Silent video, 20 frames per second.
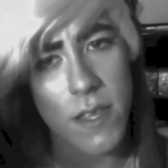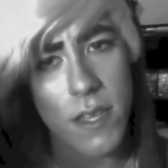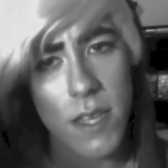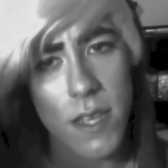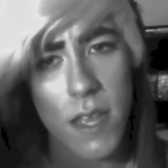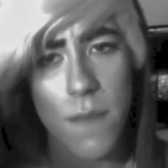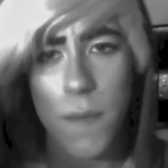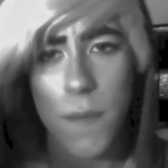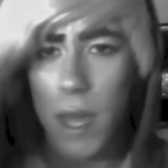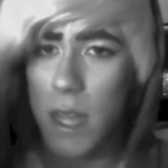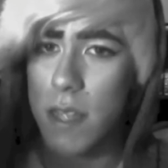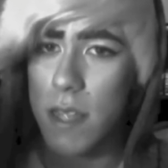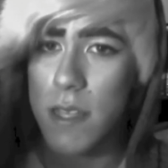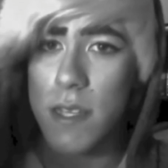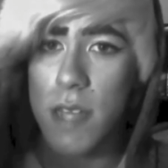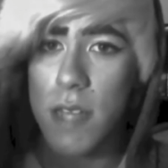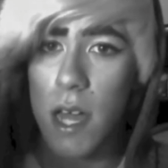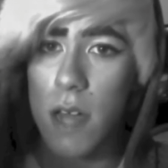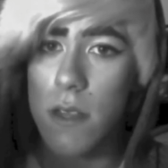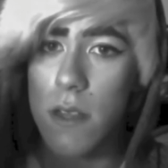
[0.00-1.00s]
that might
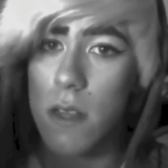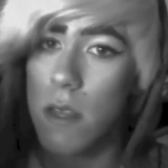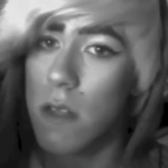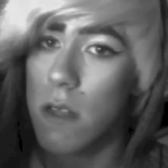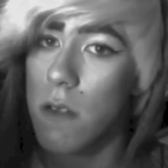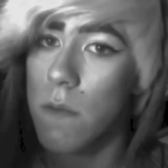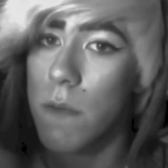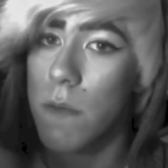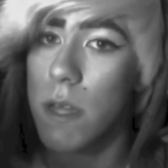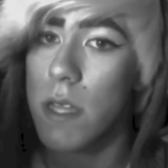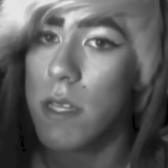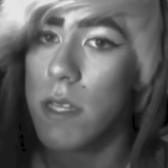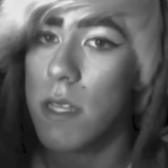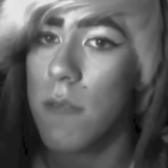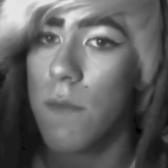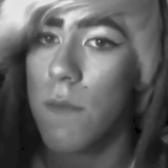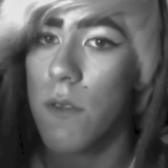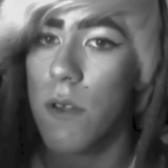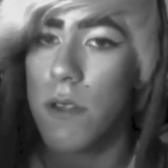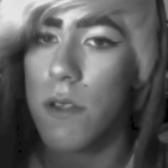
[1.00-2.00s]
sound a little bit
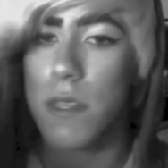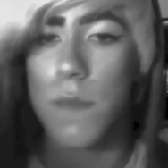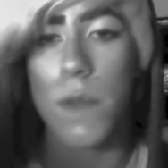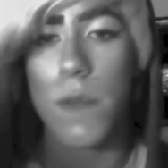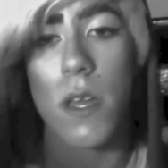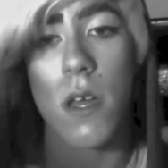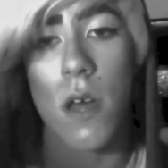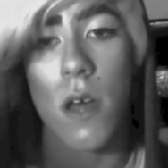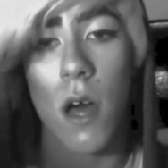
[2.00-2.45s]
similar to being